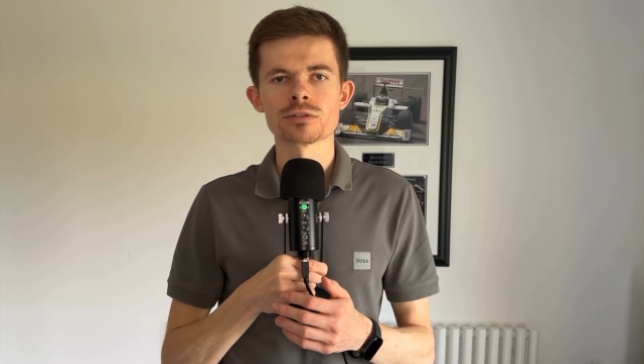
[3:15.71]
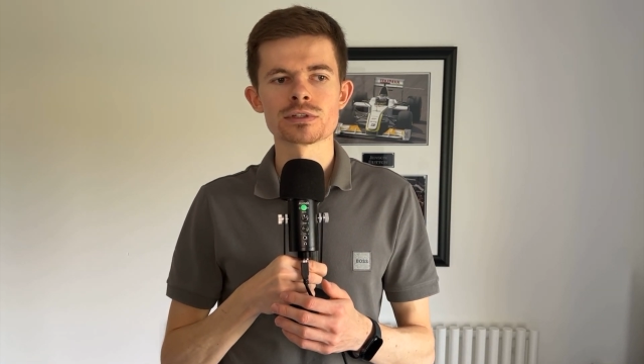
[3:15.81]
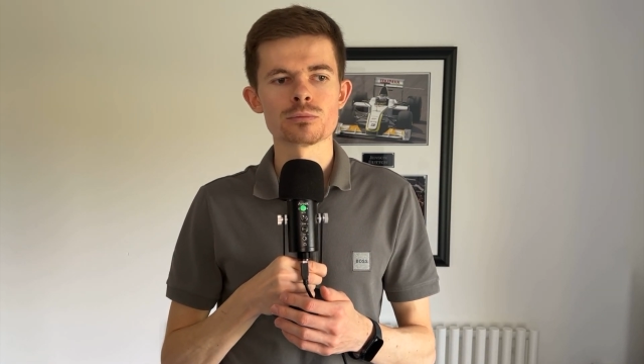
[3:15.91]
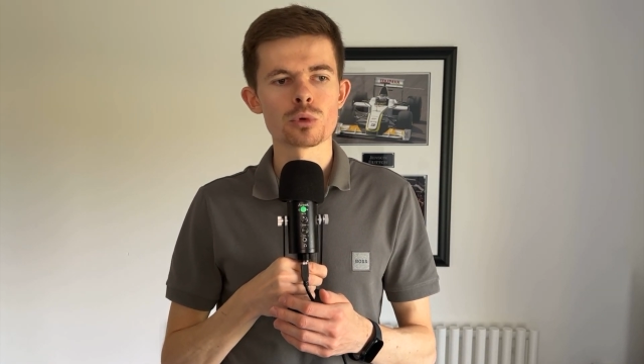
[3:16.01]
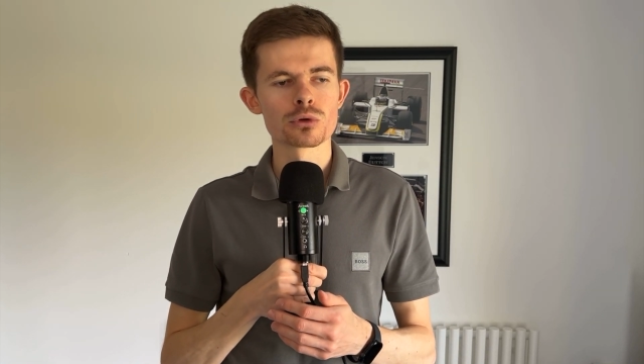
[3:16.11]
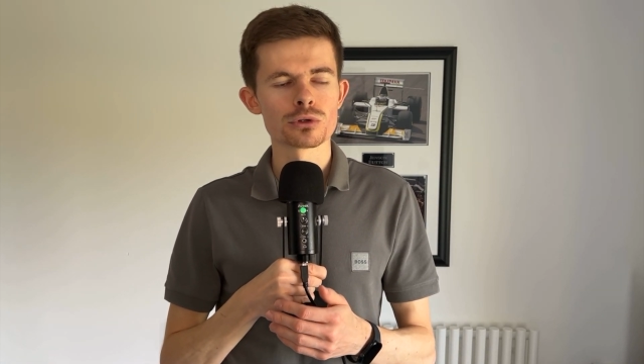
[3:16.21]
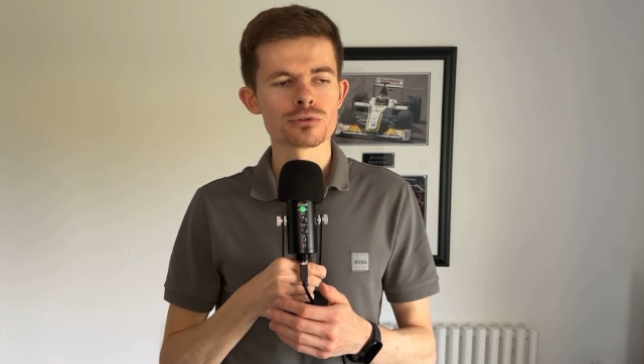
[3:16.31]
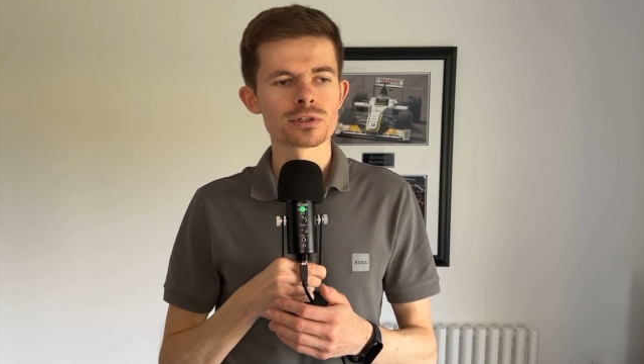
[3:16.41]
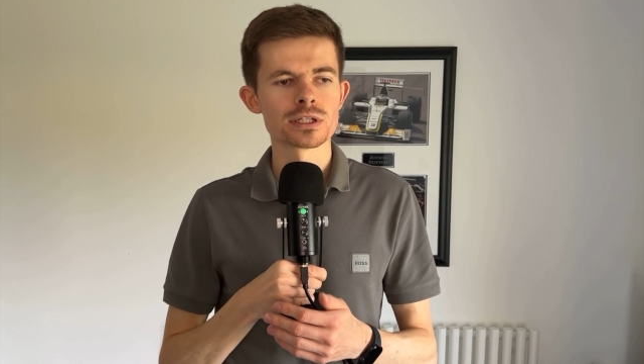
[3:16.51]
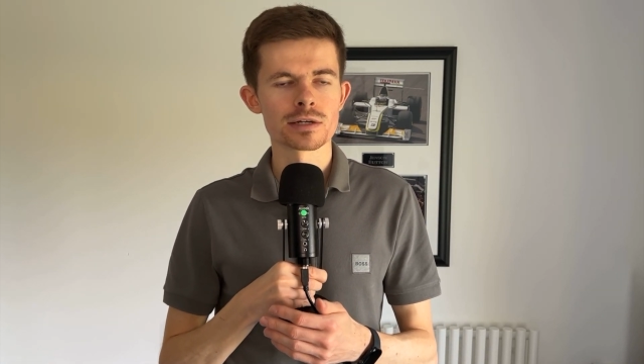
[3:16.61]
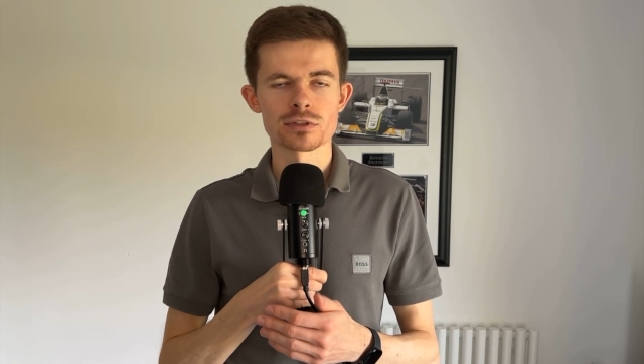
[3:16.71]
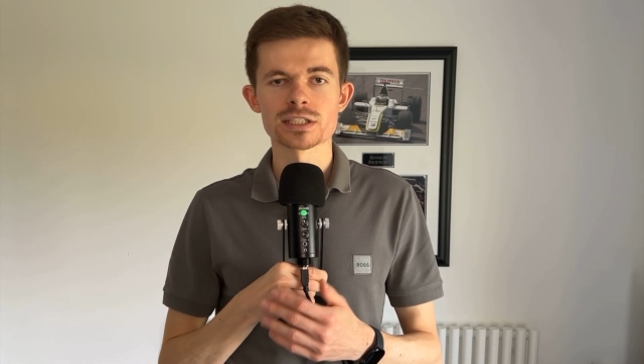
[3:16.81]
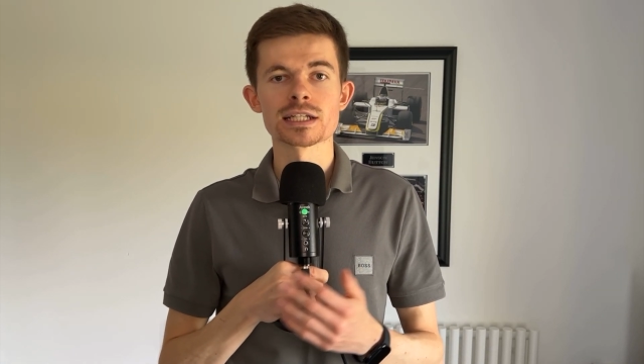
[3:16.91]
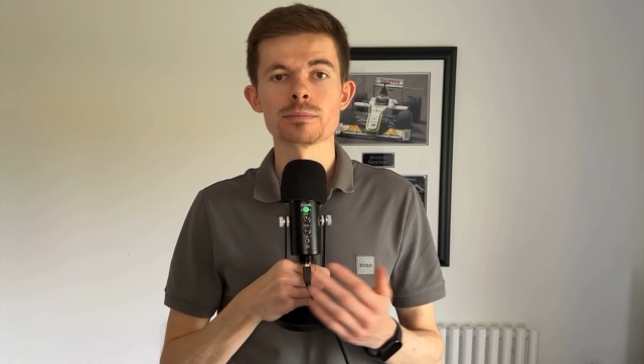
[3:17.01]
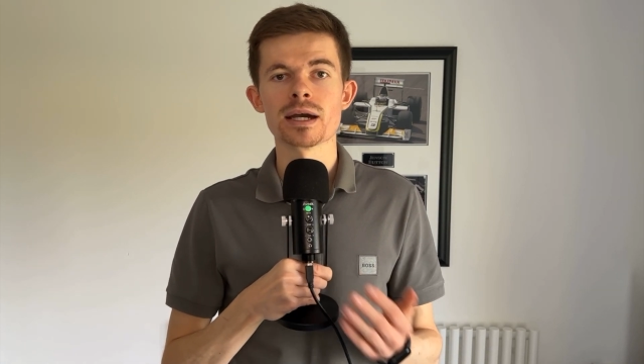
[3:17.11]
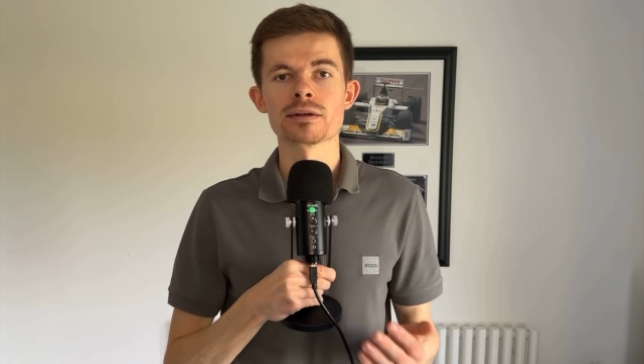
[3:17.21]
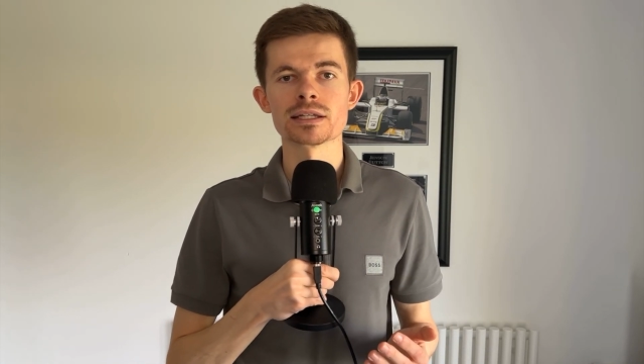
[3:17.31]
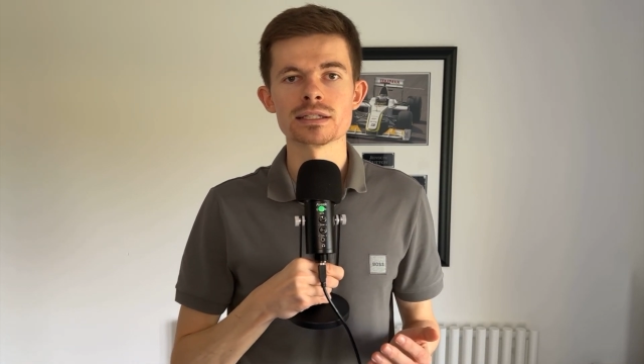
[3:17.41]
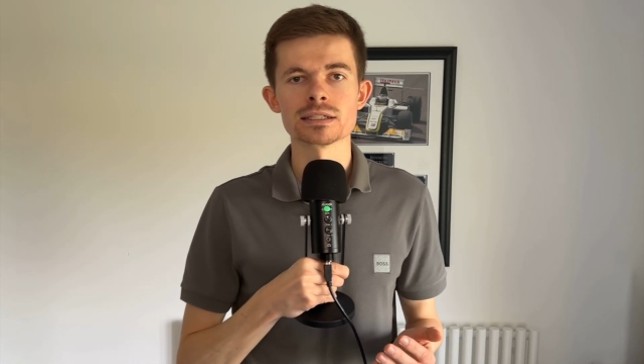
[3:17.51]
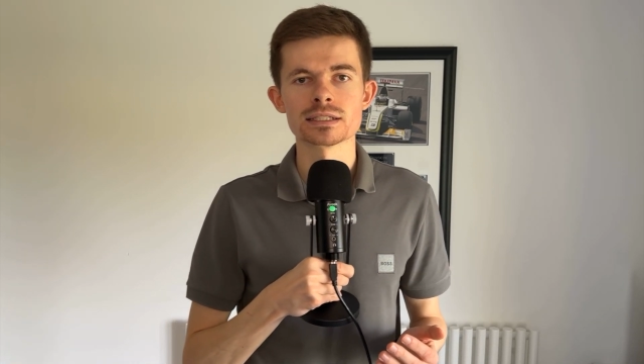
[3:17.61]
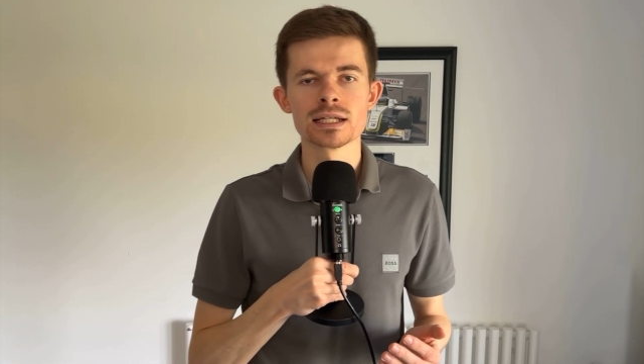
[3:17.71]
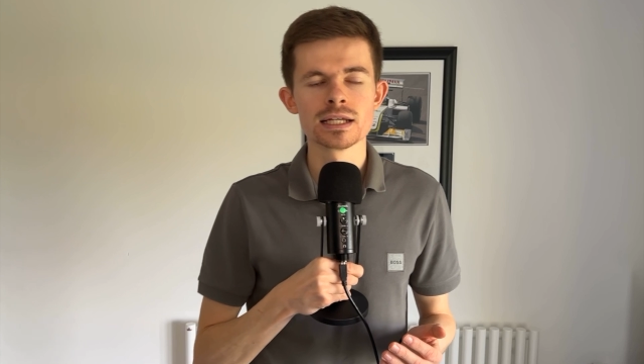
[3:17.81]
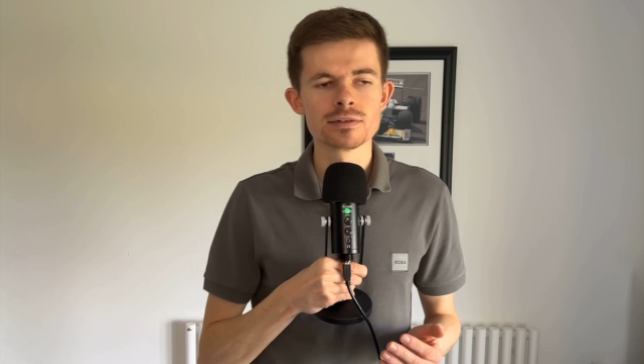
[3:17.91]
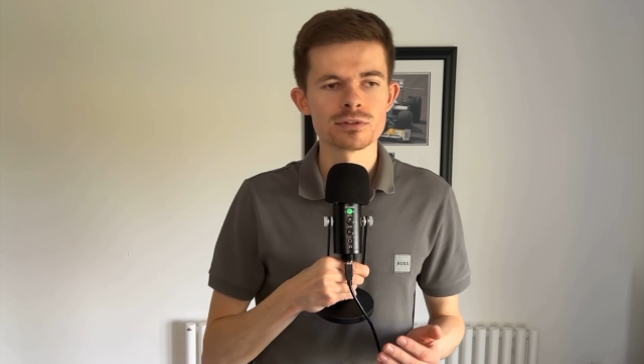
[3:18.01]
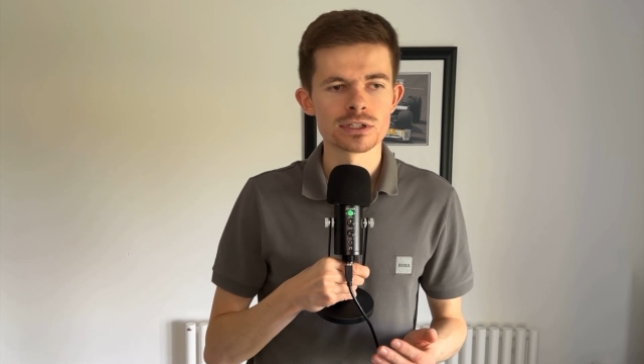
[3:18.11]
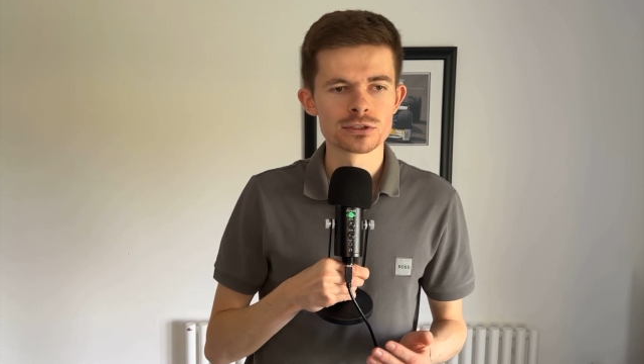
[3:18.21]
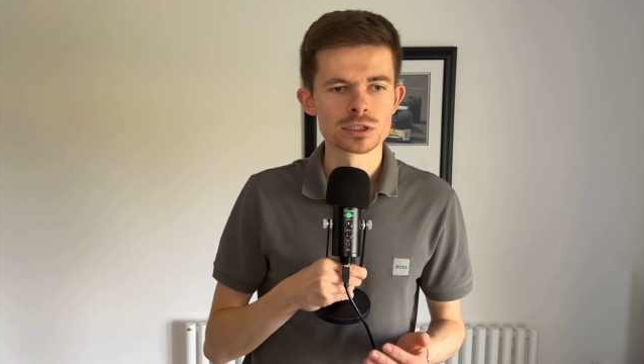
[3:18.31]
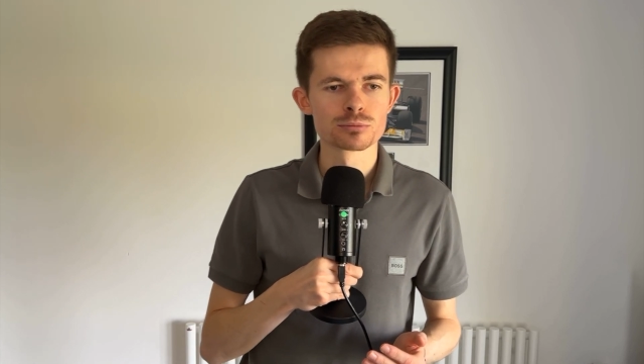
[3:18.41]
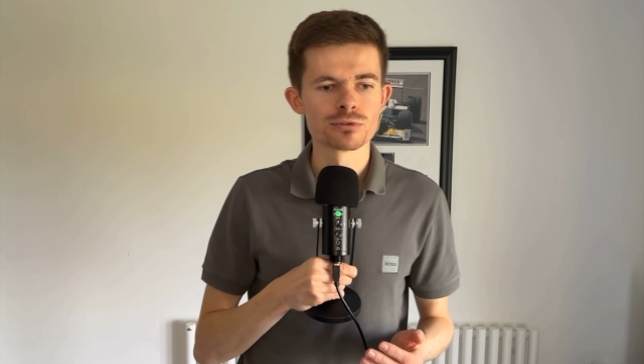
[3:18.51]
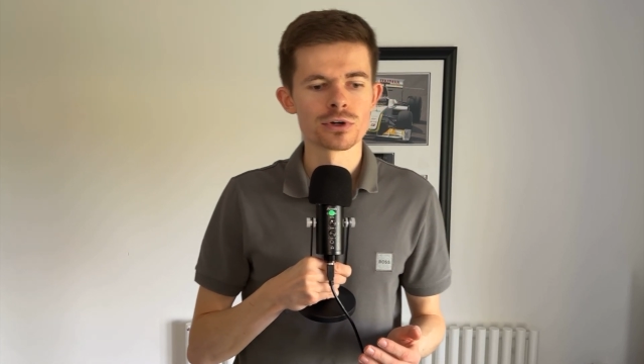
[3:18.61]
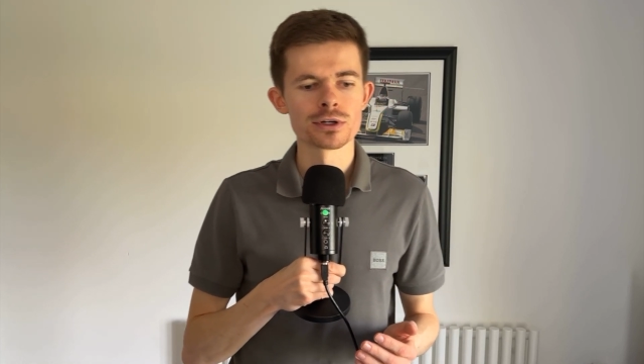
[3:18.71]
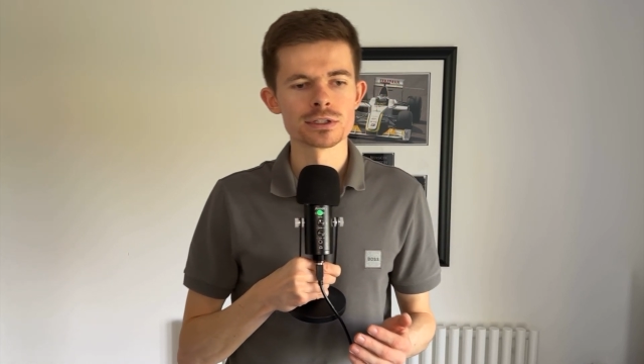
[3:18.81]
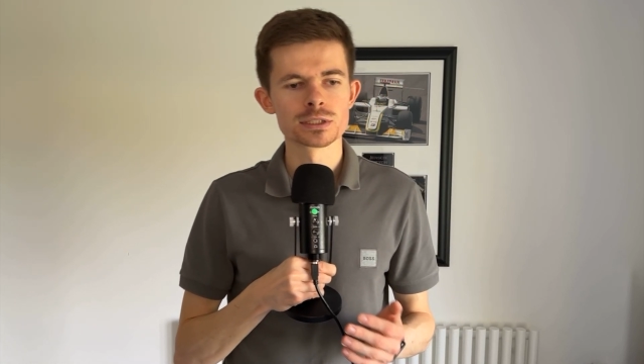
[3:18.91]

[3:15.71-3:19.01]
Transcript: I think one good thing you have to say about it is that it does provide us